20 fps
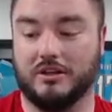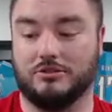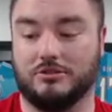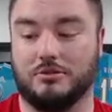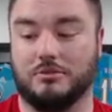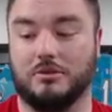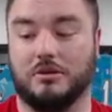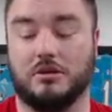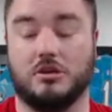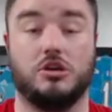would
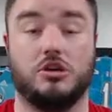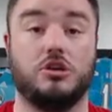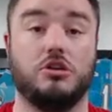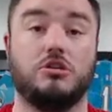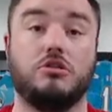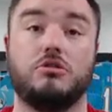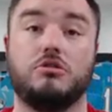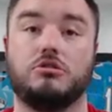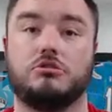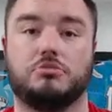have been a
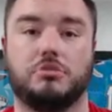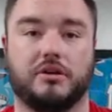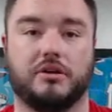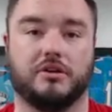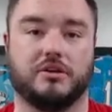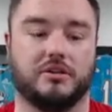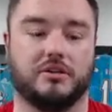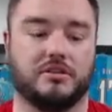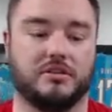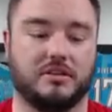huge player
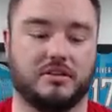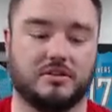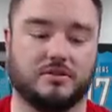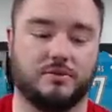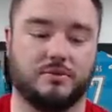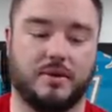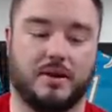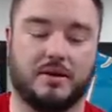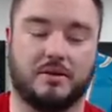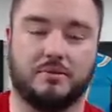in this
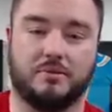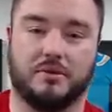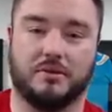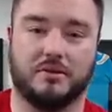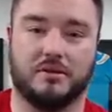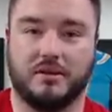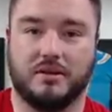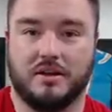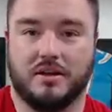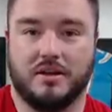back when
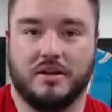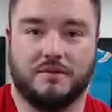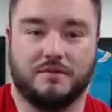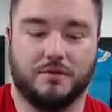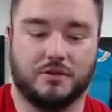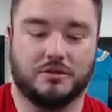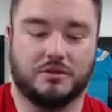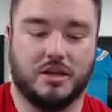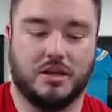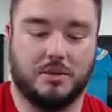it
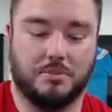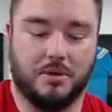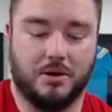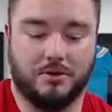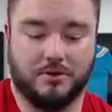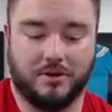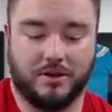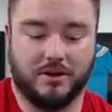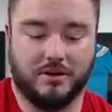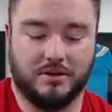first came out,
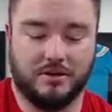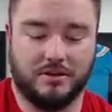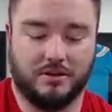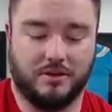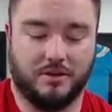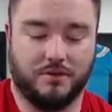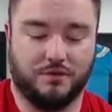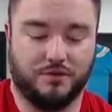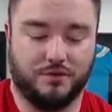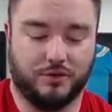right?
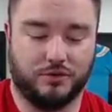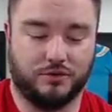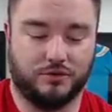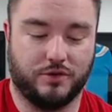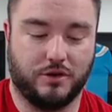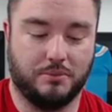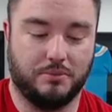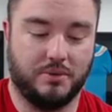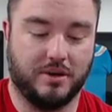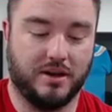First
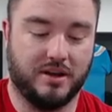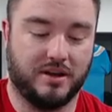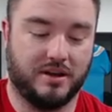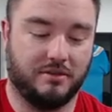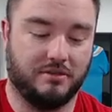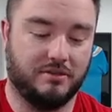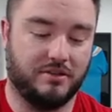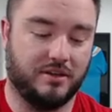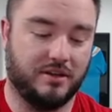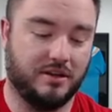round pick,
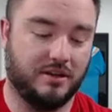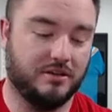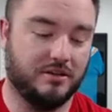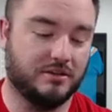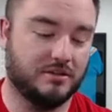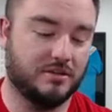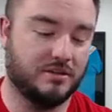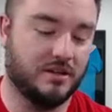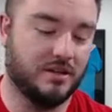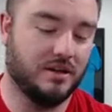everything
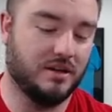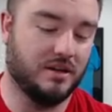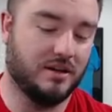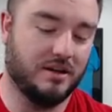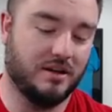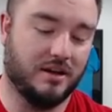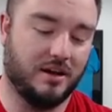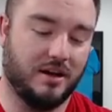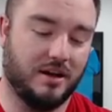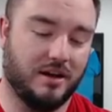else.
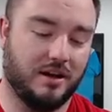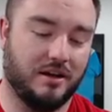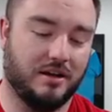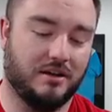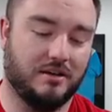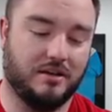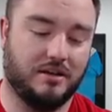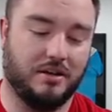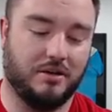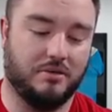
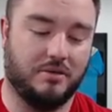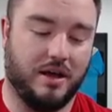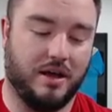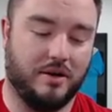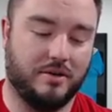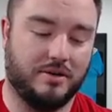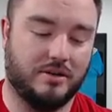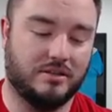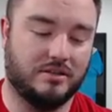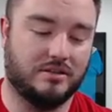Now
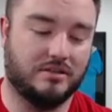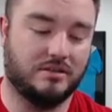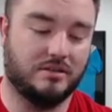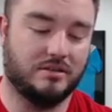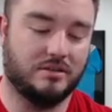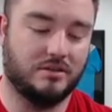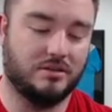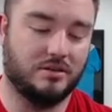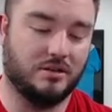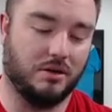he's,
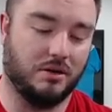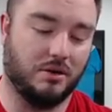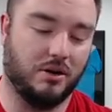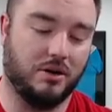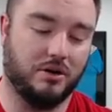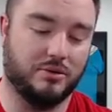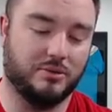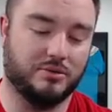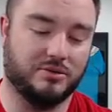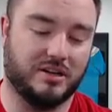on
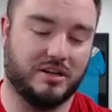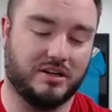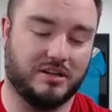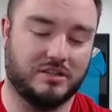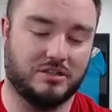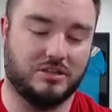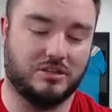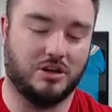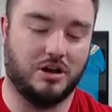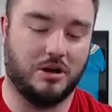to a second
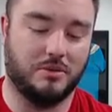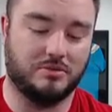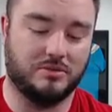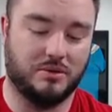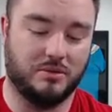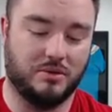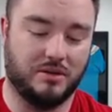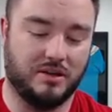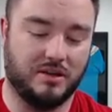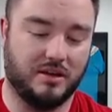stop, seeing
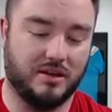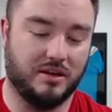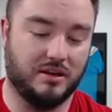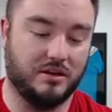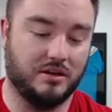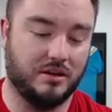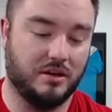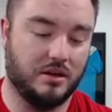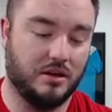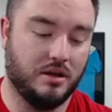what he can get.
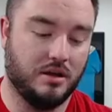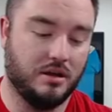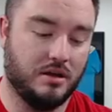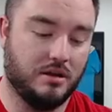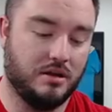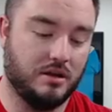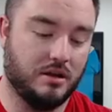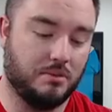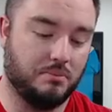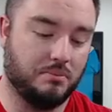
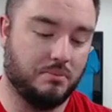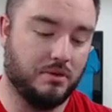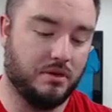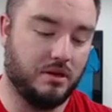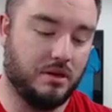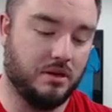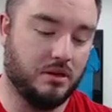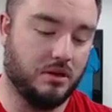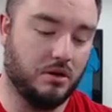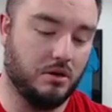Nick
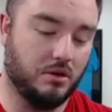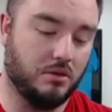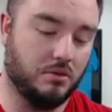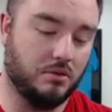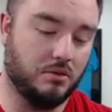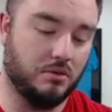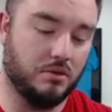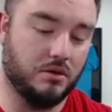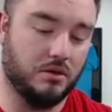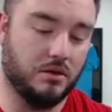
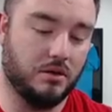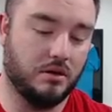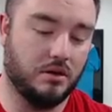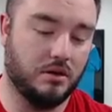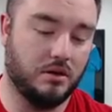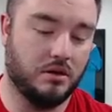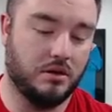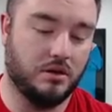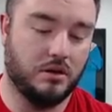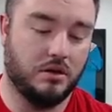Bonino,
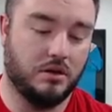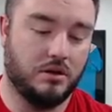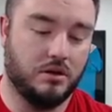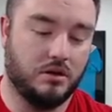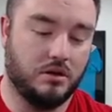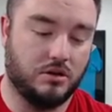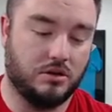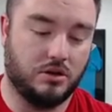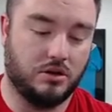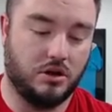
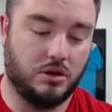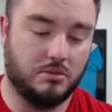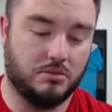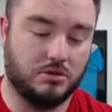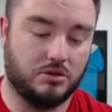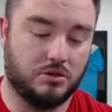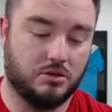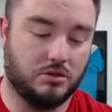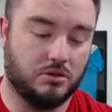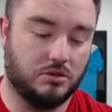Thomas
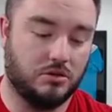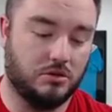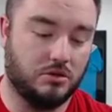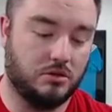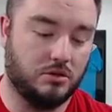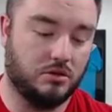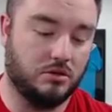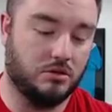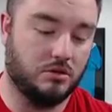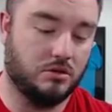
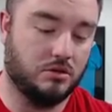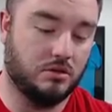Hertl,